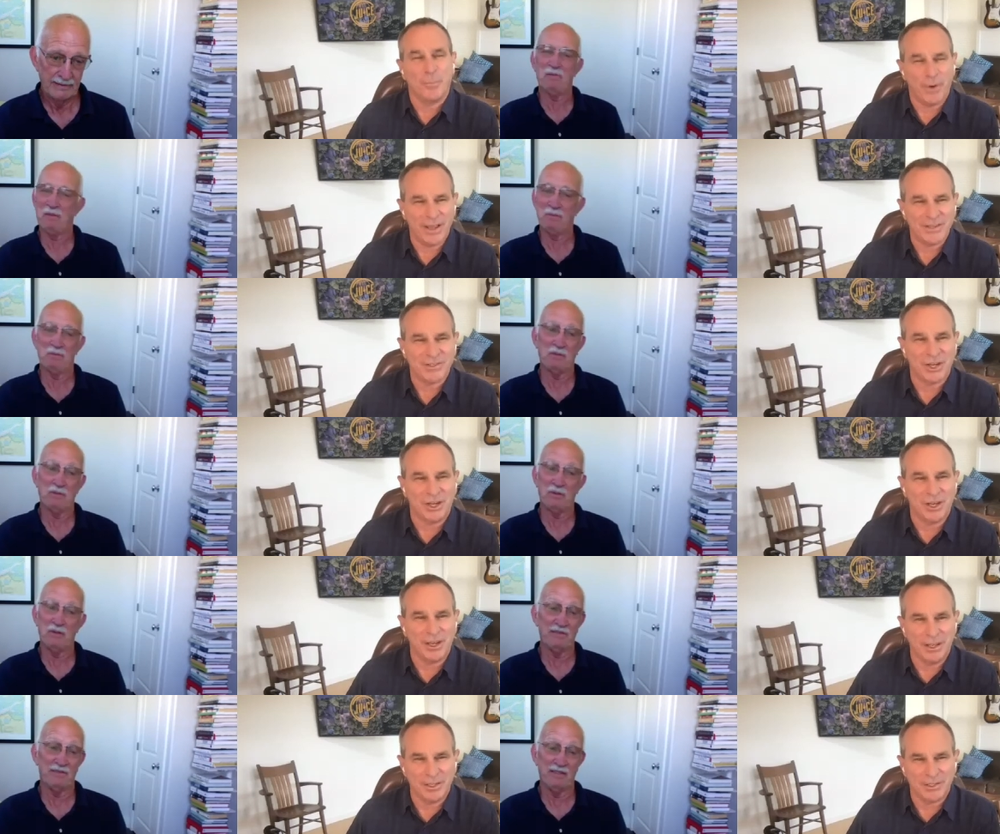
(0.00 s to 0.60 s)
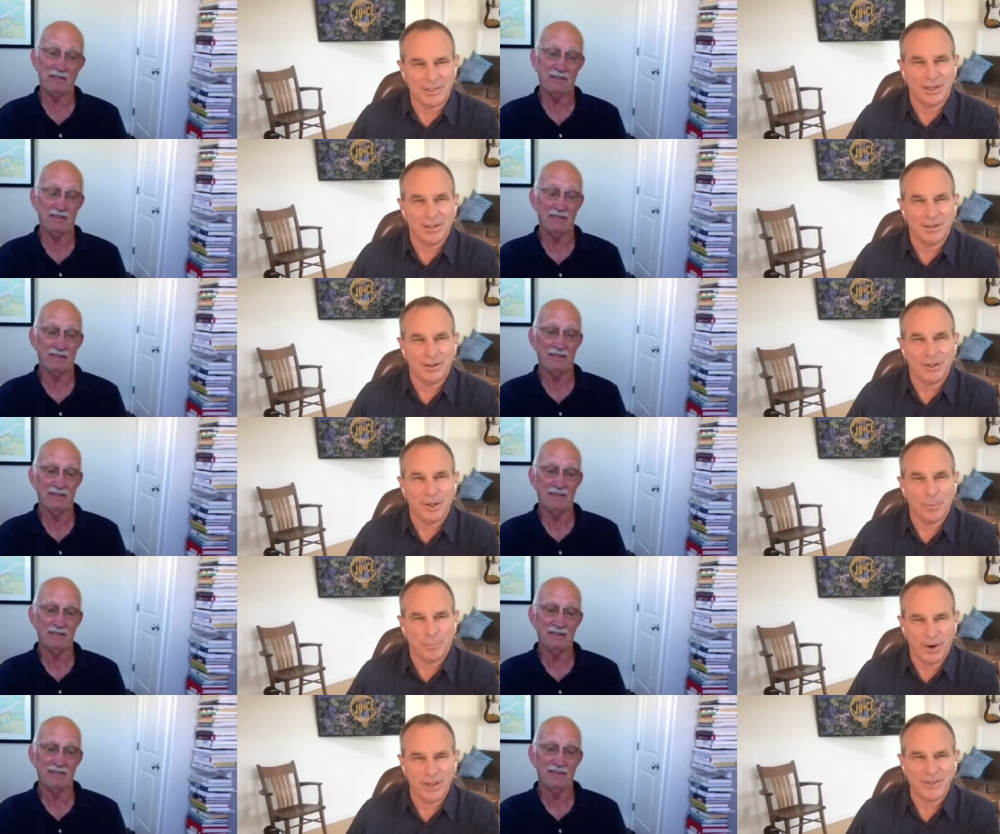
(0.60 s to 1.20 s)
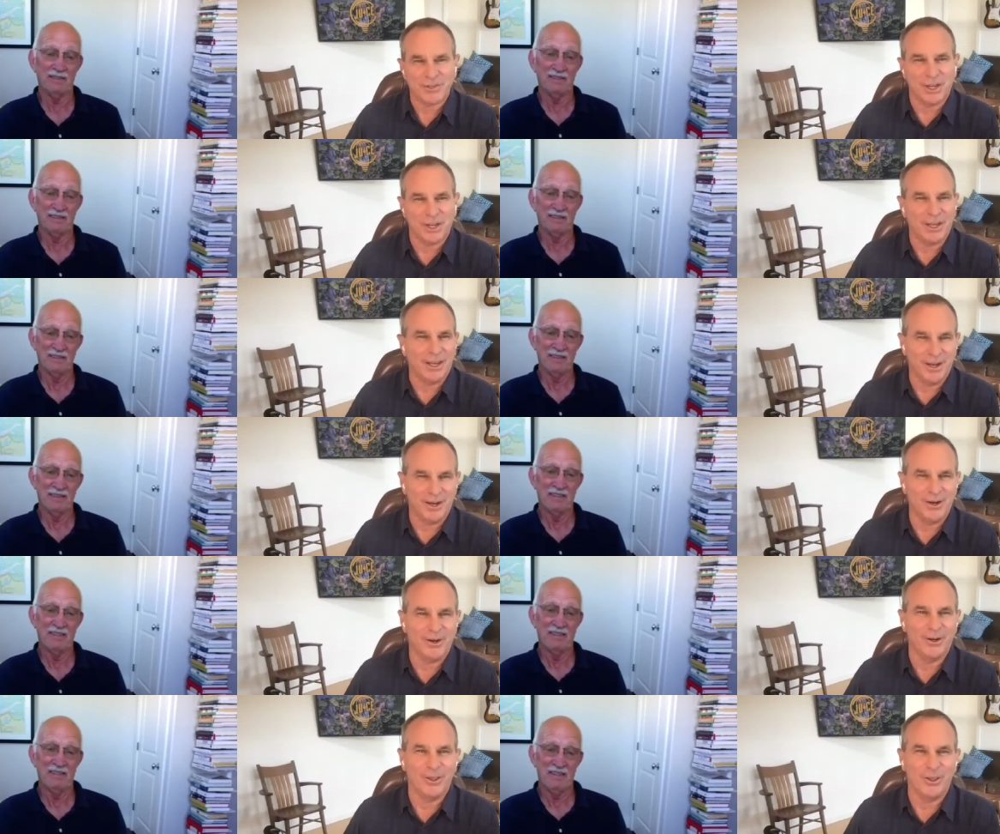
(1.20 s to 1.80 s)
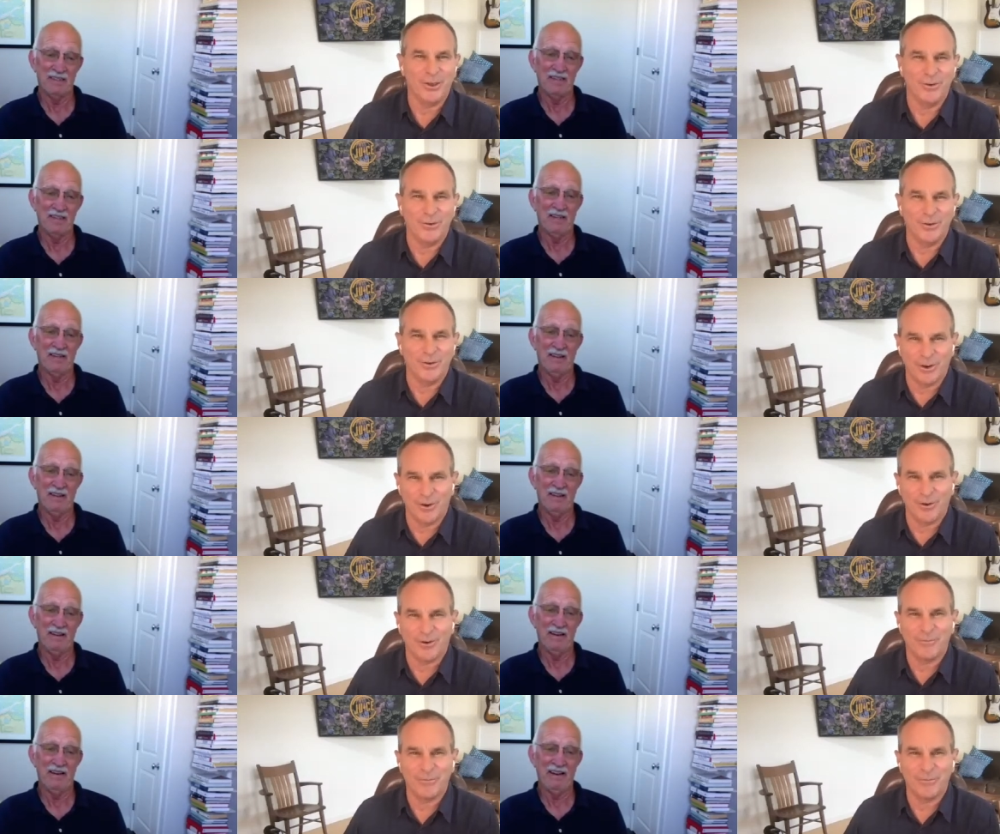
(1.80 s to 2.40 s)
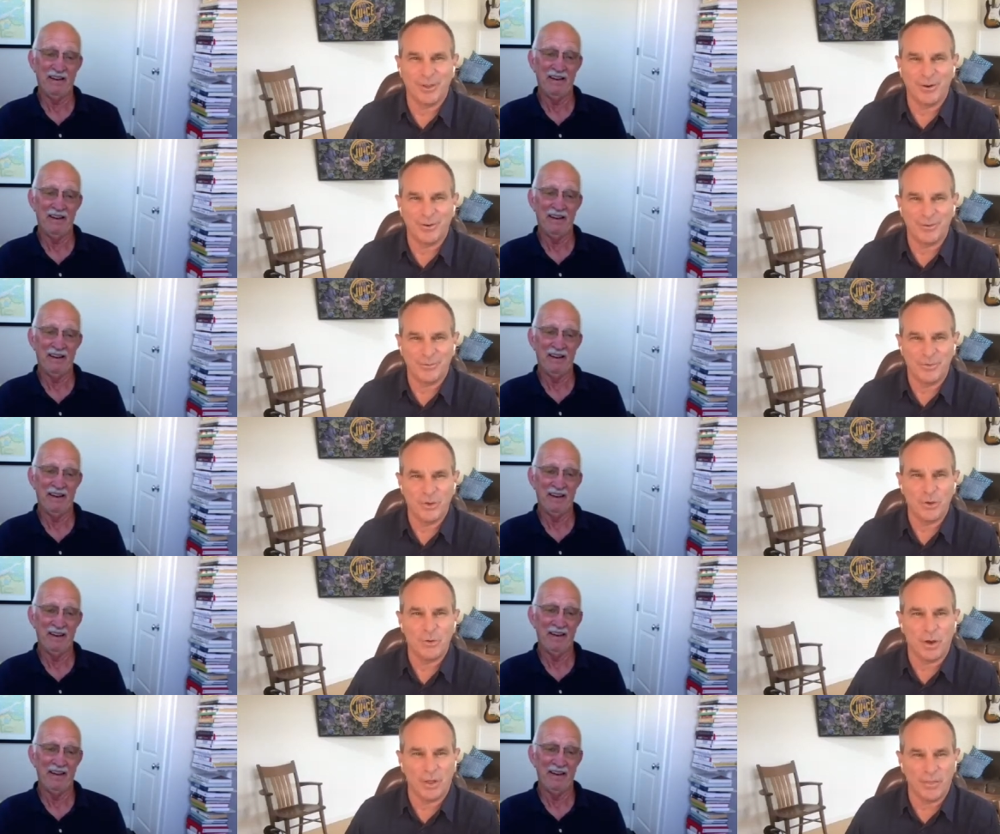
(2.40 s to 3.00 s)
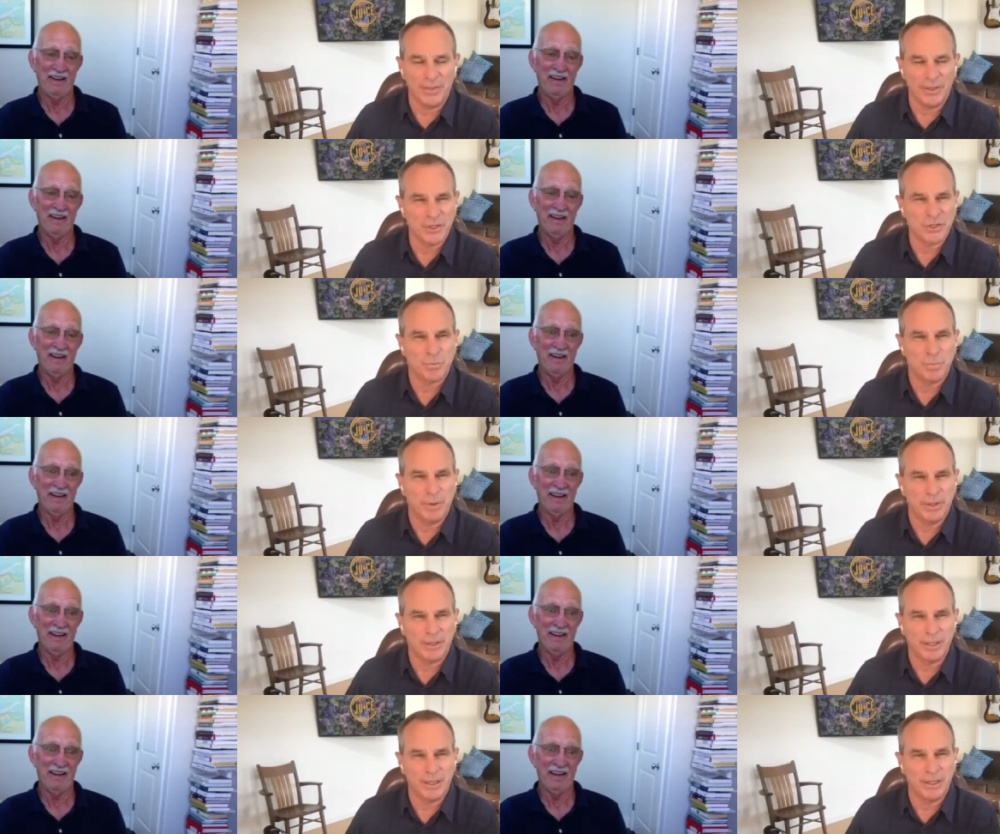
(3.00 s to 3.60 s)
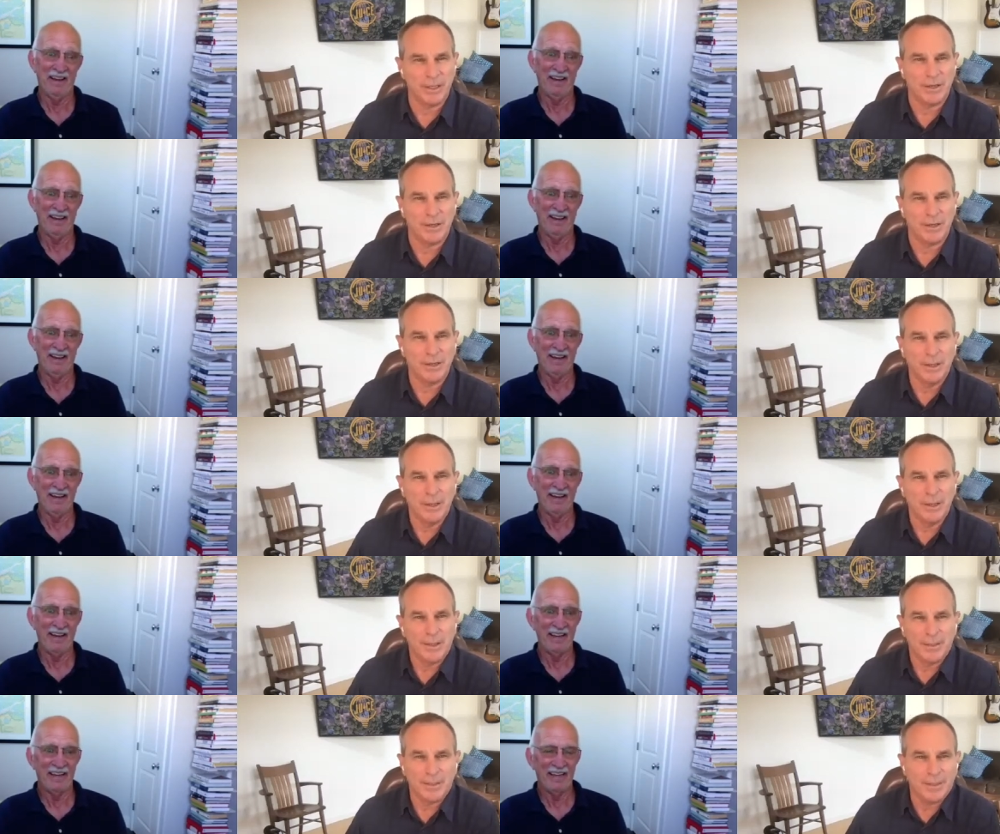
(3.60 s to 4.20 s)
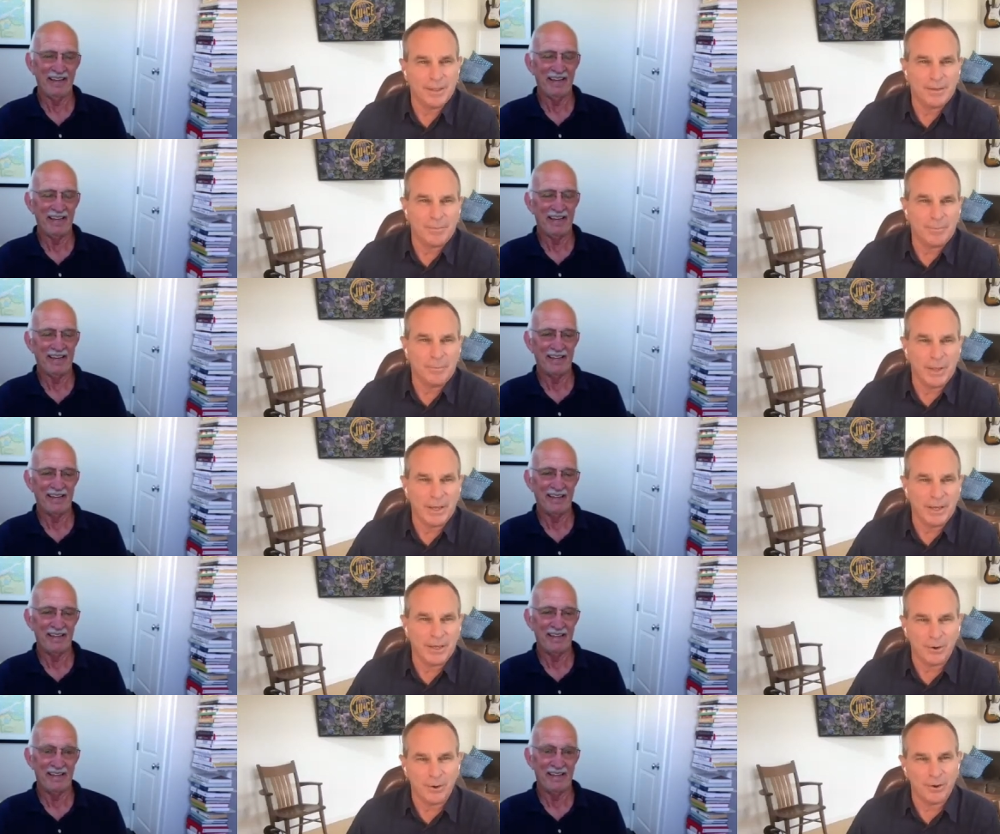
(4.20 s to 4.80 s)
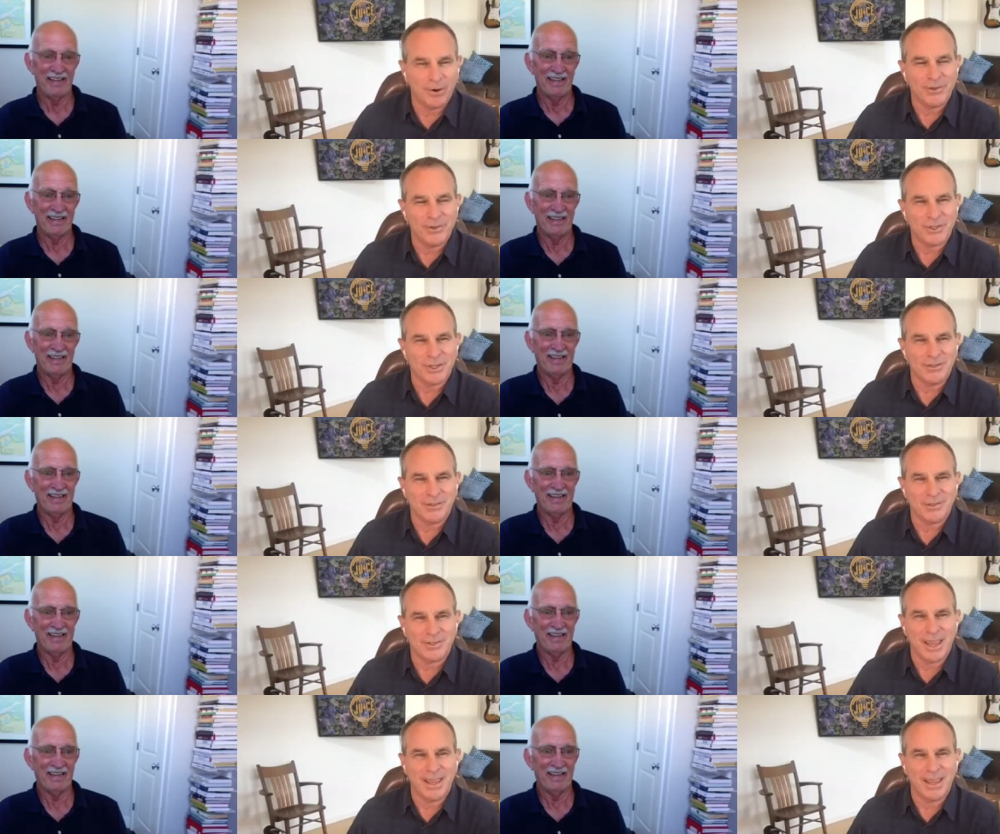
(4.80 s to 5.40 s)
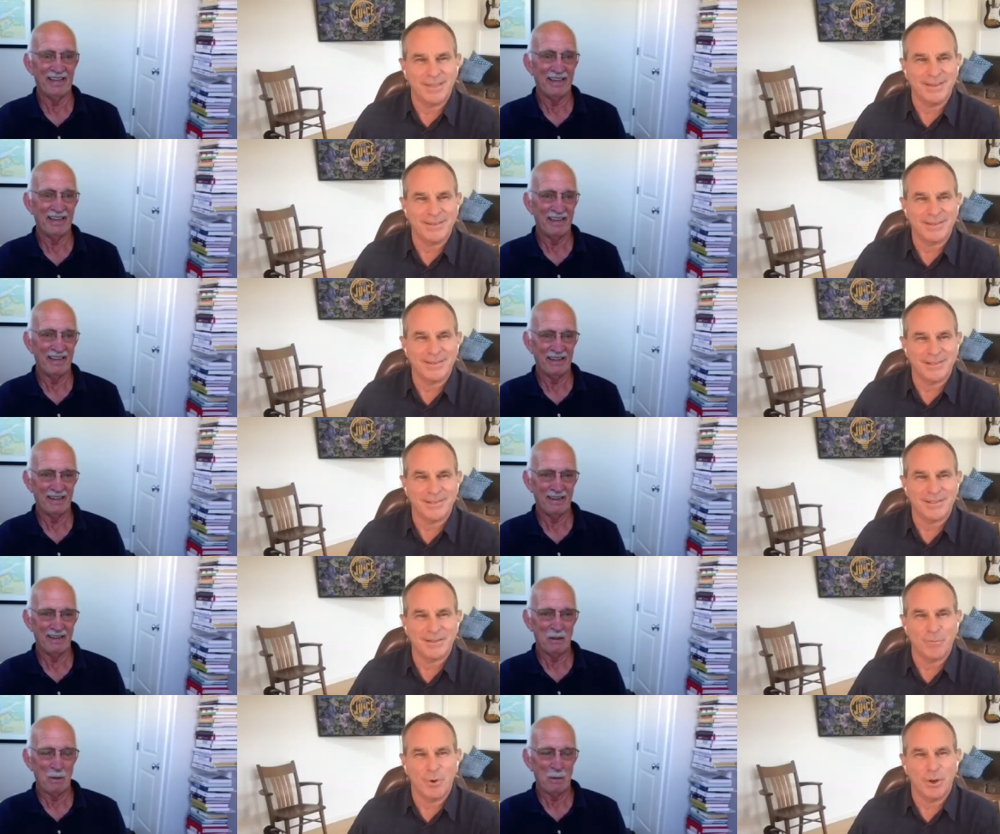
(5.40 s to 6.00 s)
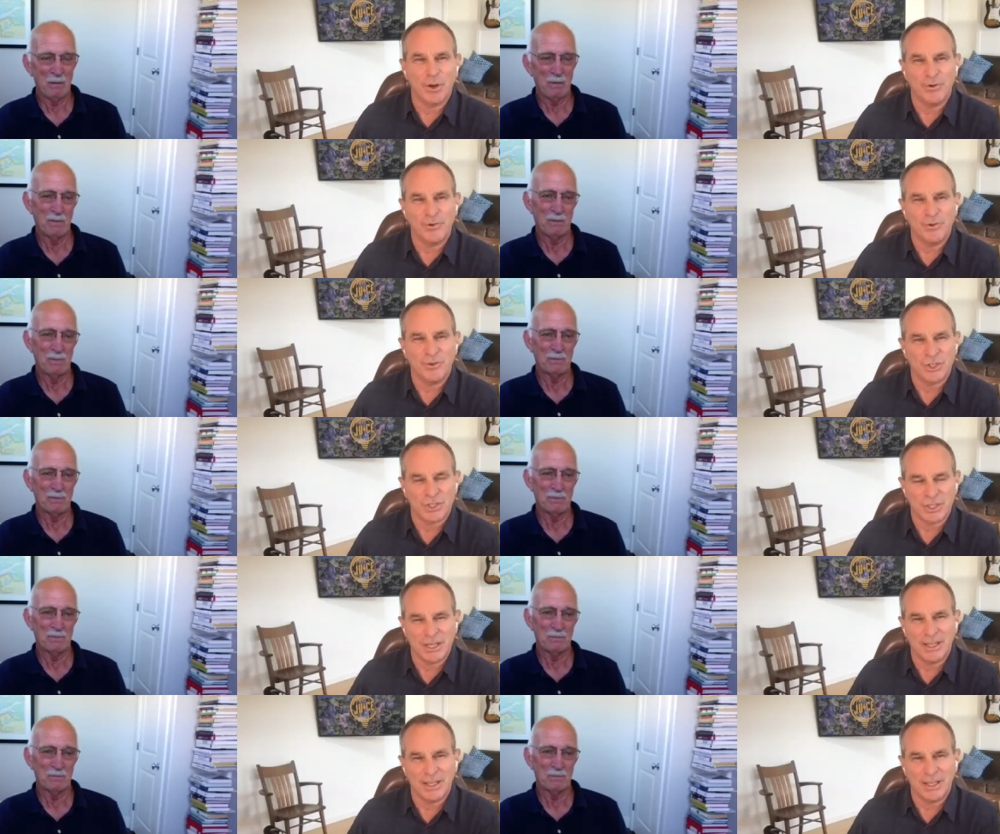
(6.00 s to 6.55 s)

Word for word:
Speaker 1: depressing. It's a little depressing to hear your view on this, but you're saying this as someone who's